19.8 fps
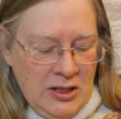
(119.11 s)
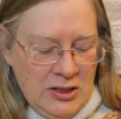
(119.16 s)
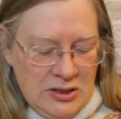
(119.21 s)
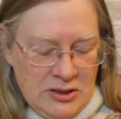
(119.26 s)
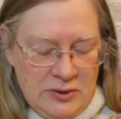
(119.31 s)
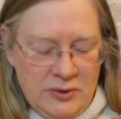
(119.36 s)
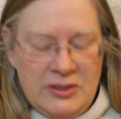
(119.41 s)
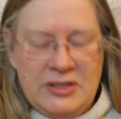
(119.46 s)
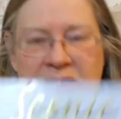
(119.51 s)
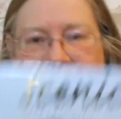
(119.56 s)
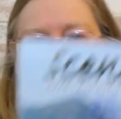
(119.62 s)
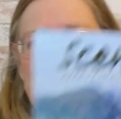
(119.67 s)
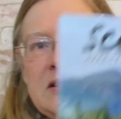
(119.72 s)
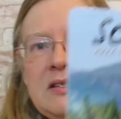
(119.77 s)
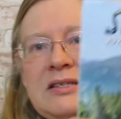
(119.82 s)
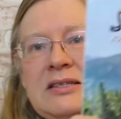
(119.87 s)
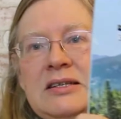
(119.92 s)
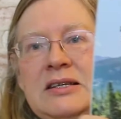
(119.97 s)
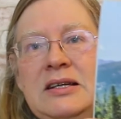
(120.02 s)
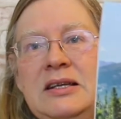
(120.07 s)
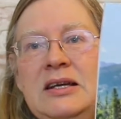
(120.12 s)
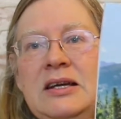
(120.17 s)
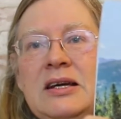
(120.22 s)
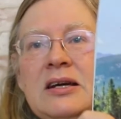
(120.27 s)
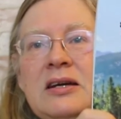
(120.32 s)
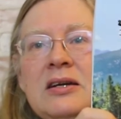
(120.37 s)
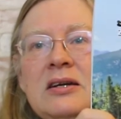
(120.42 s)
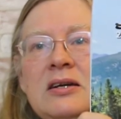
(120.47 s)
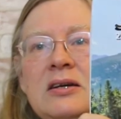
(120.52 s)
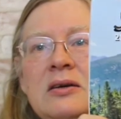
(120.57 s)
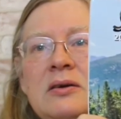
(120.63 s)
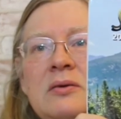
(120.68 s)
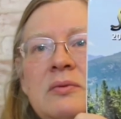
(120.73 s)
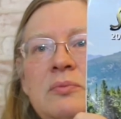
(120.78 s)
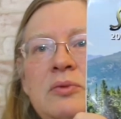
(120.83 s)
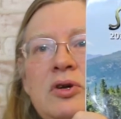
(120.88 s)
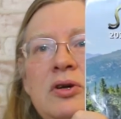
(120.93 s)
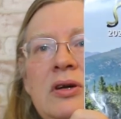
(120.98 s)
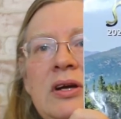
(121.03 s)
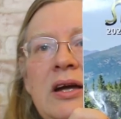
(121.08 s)
So it's the Scenic
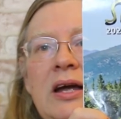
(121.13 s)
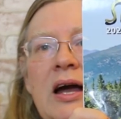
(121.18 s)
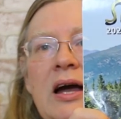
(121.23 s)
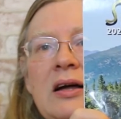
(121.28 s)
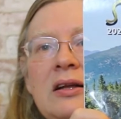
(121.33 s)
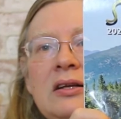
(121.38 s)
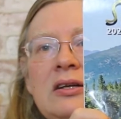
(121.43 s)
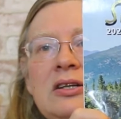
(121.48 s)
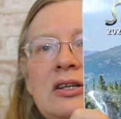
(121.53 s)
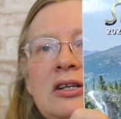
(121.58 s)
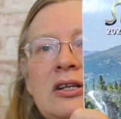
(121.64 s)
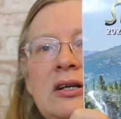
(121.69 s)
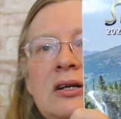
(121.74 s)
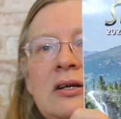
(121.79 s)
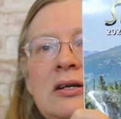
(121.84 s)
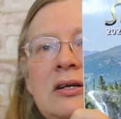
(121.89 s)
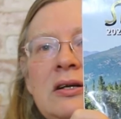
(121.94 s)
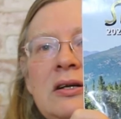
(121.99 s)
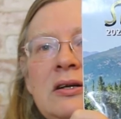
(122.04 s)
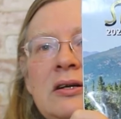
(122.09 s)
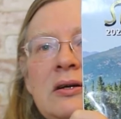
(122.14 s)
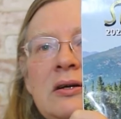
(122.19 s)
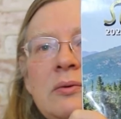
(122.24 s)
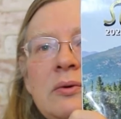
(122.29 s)
Beauty Calendar that we're